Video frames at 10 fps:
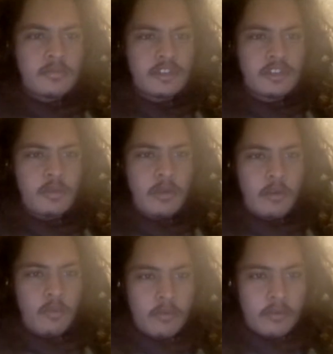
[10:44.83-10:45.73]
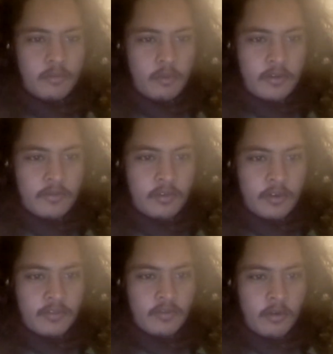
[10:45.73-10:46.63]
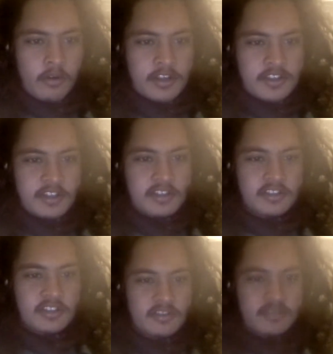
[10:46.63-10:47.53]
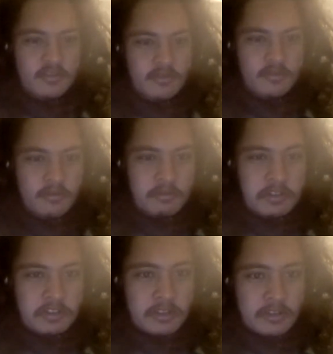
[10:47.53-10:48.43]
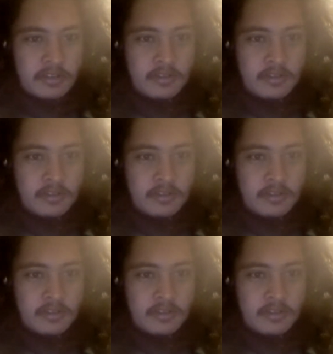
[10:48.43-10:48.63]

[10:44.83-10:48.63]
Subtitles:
Square root of 144 is an integer? Really?